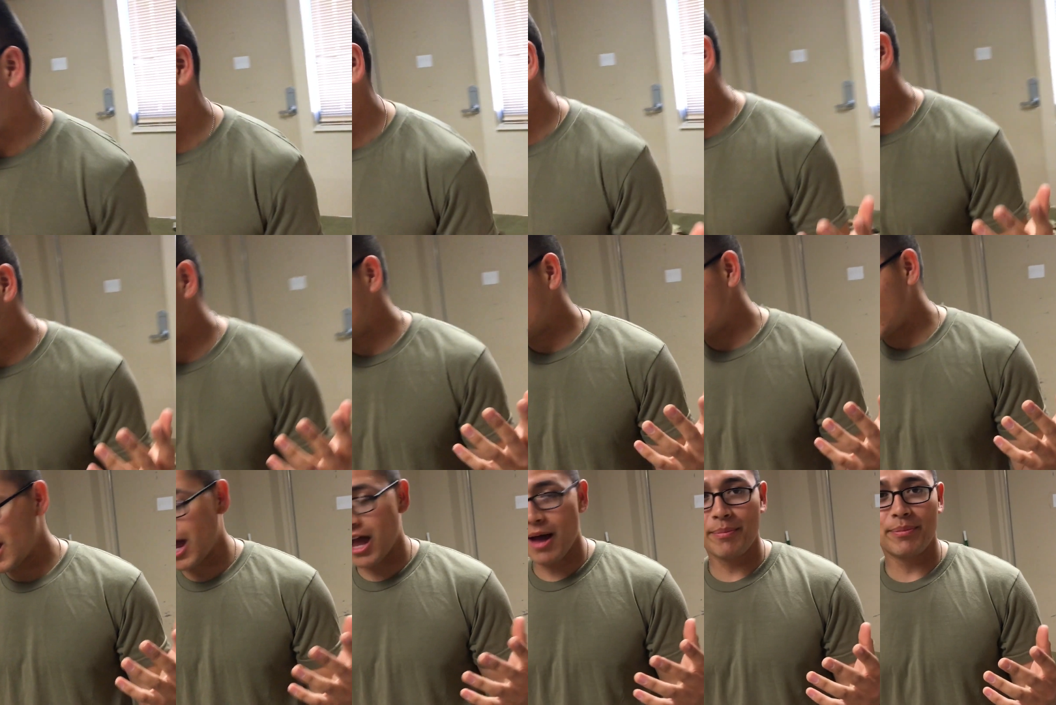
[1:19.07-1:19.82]
what's
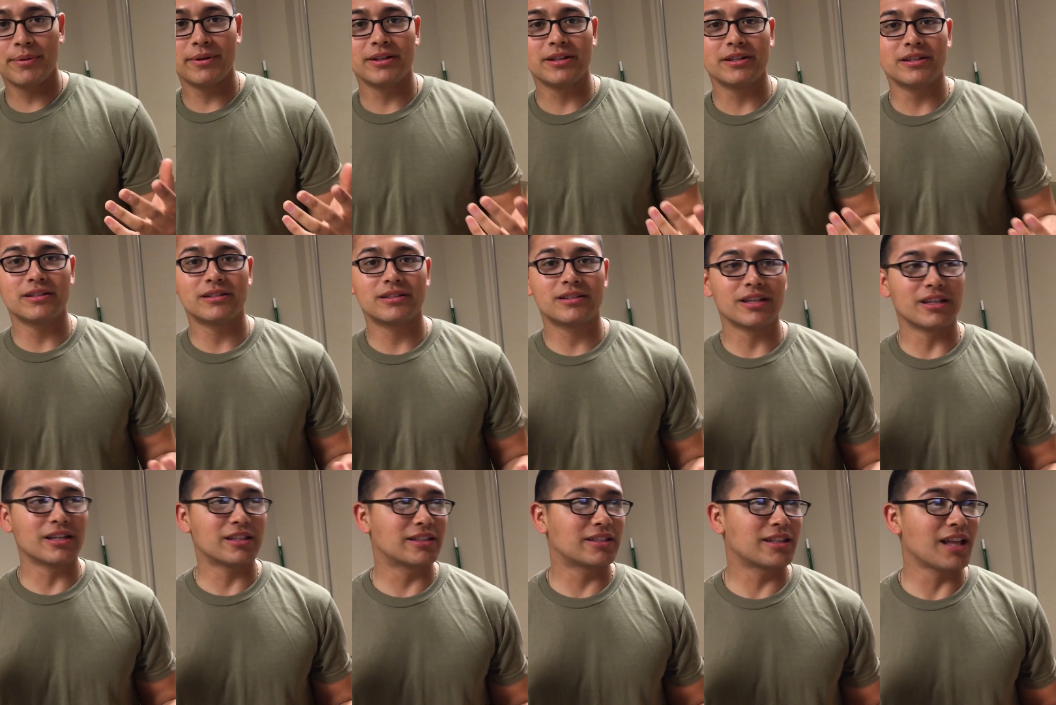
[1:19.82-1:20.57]
gonna happen is
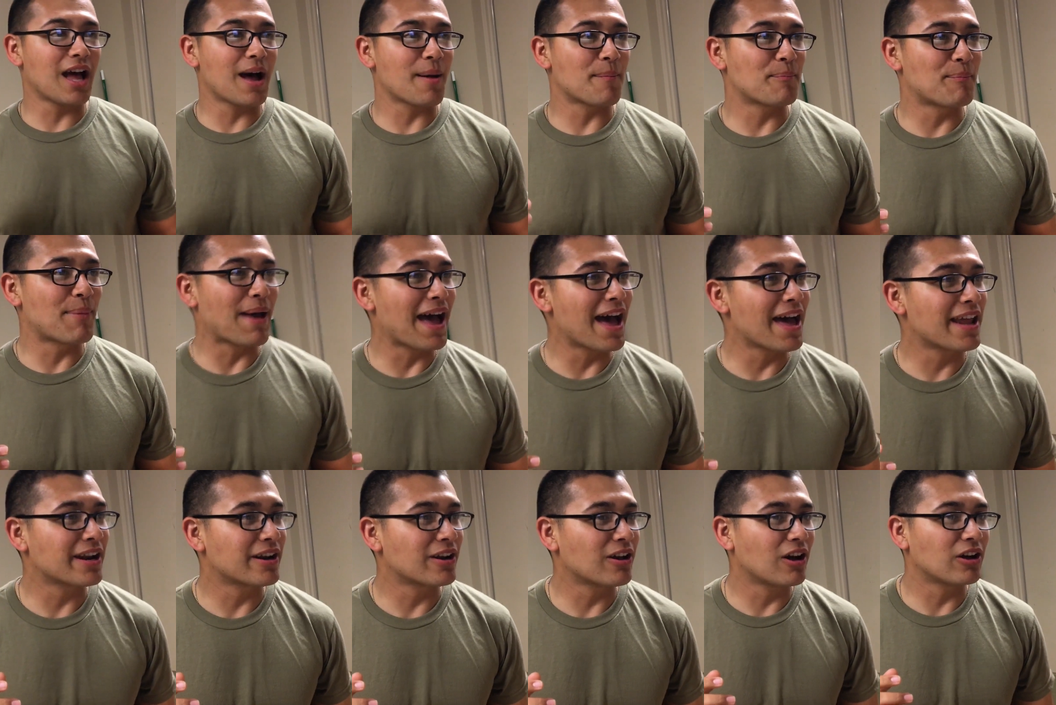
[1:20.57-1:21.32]
it's not
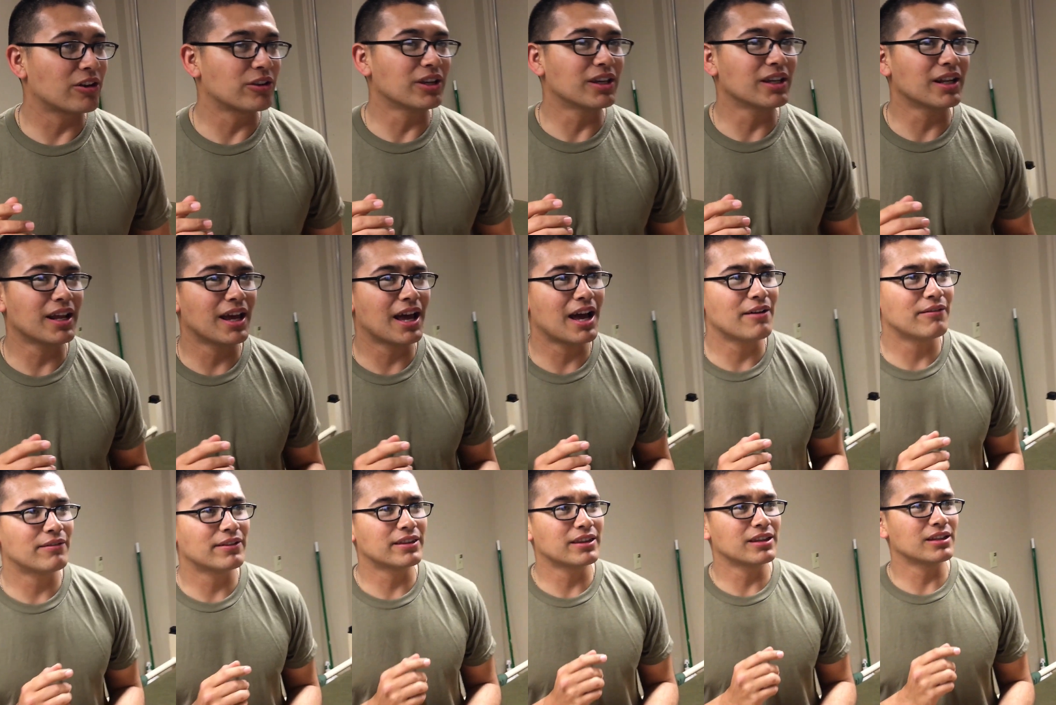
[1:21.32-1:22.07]
bad at all. You're gonna
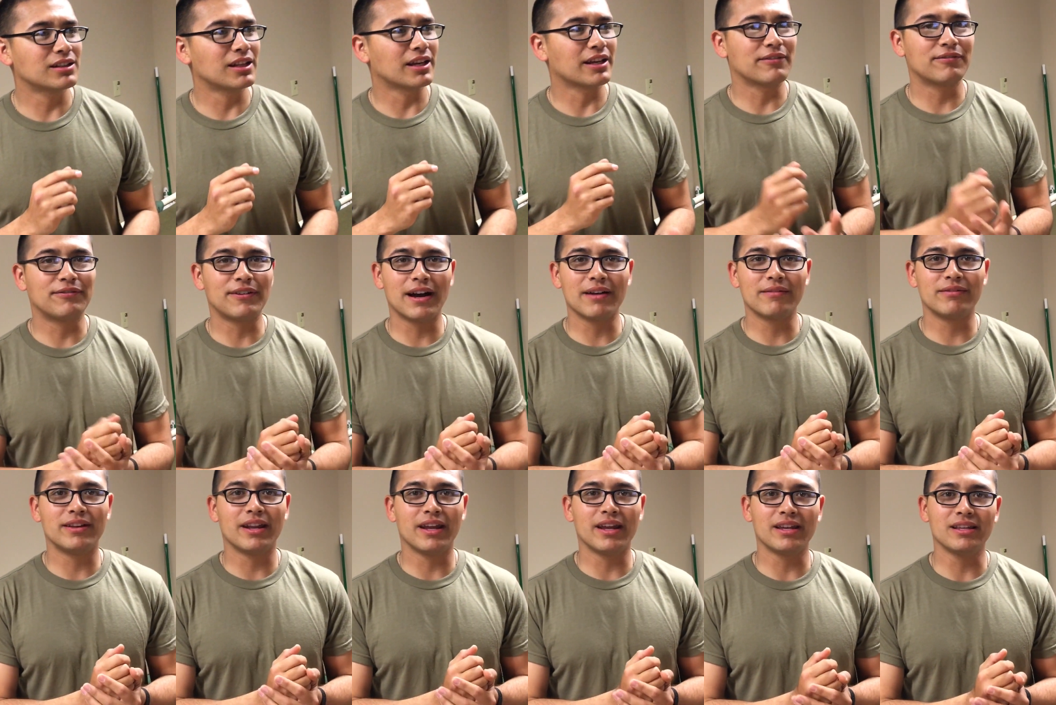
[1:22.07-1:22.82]
have, I think, like
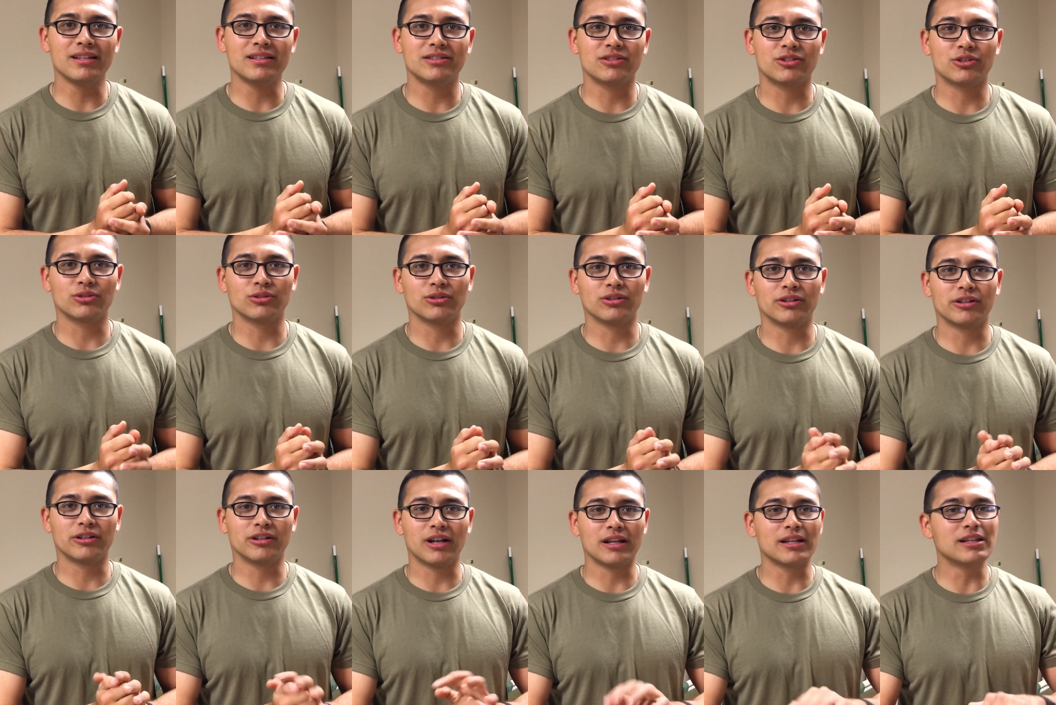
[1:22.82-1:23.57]
five days to
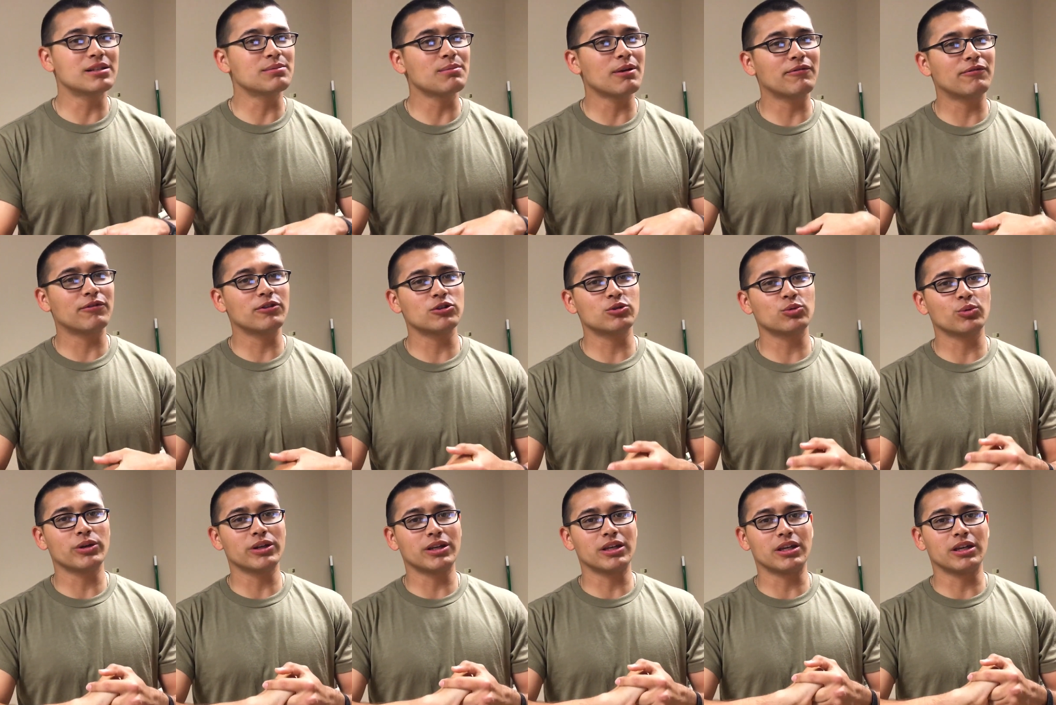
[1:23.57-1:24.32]
learn. This is my first
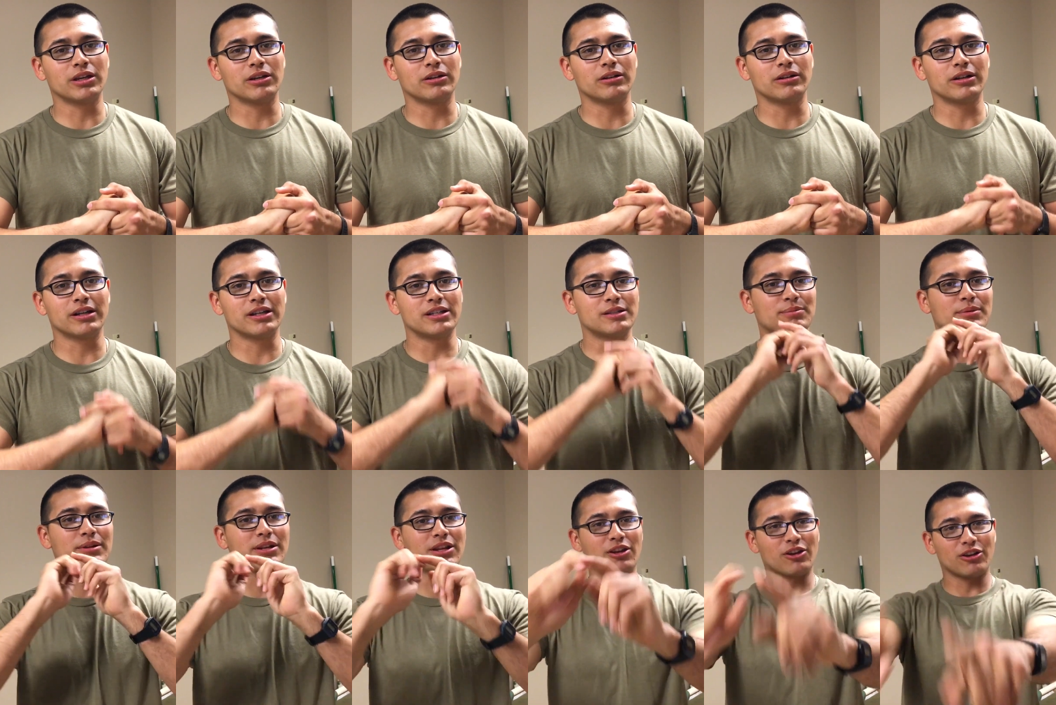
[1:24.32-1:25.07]
week here. He's
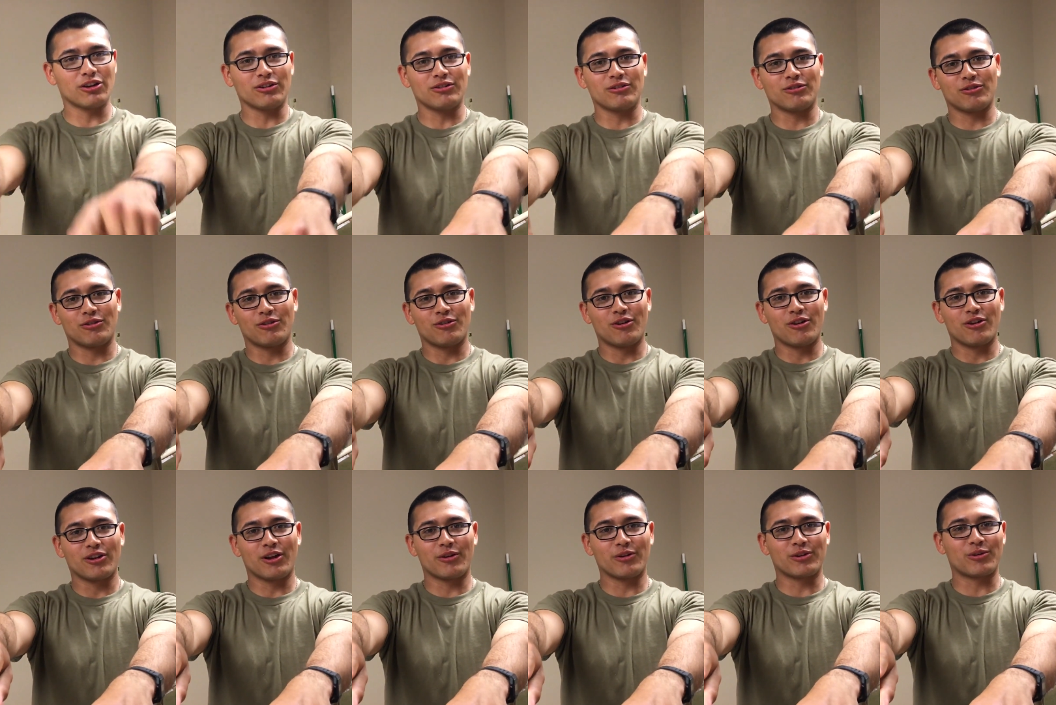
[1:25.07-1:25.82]
been here.
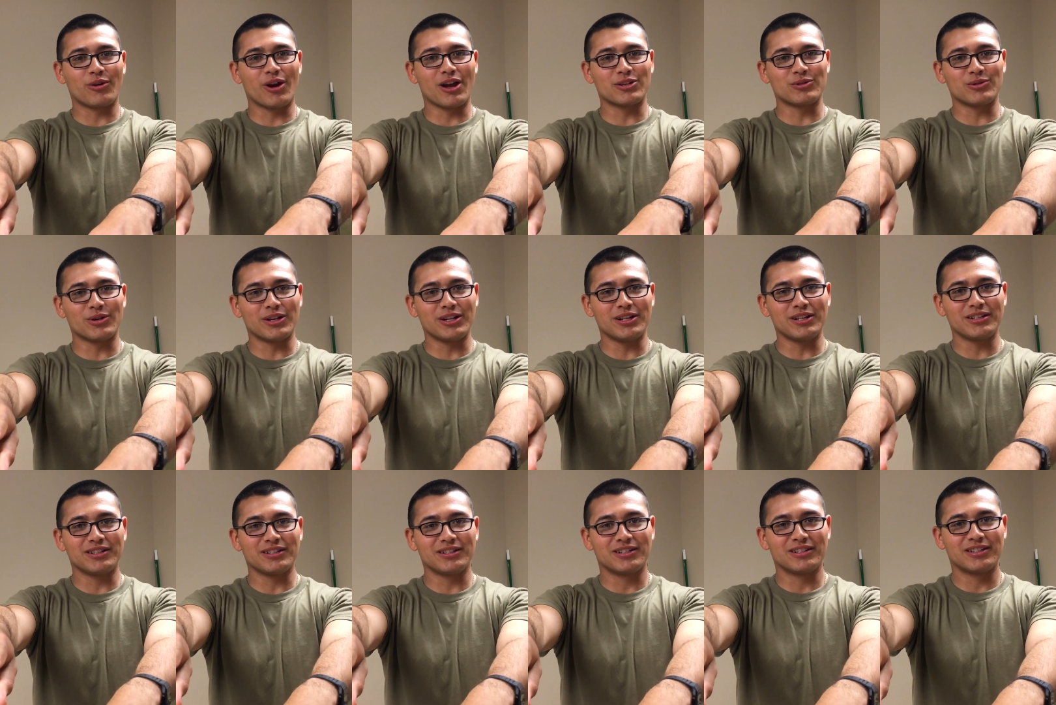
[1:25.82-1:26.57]
He already
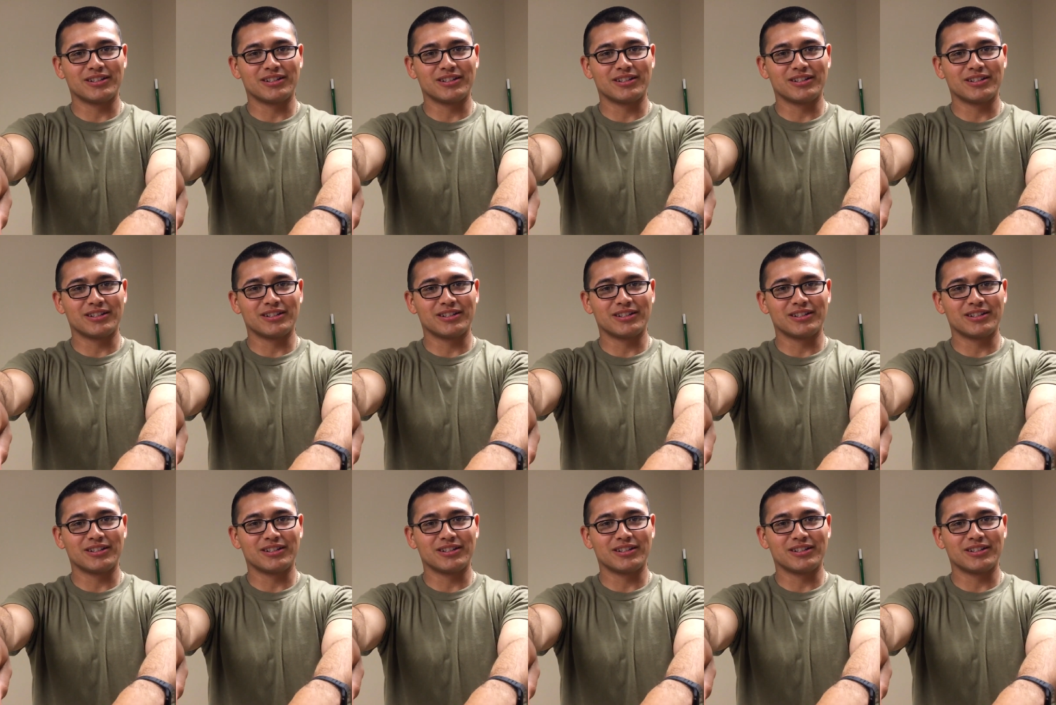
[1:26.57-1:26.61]
graduated.